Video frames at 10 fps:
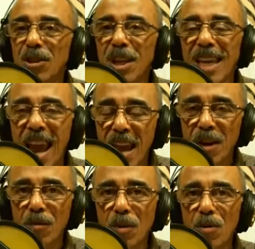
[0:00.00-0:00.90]
your
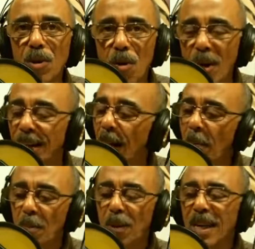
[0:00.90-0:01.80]
kangaroo court,
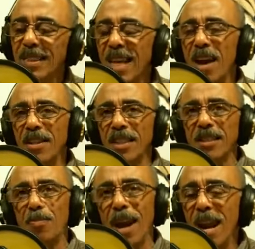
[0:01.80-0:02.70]
I'm gonna break it down to
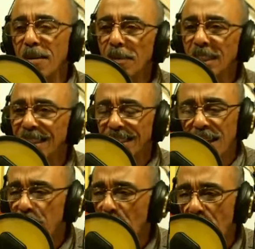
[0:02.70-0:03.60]
yeah, plain
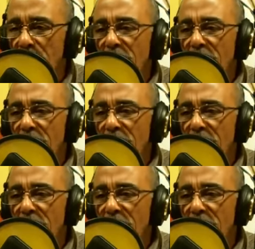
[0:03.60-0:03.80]
simple.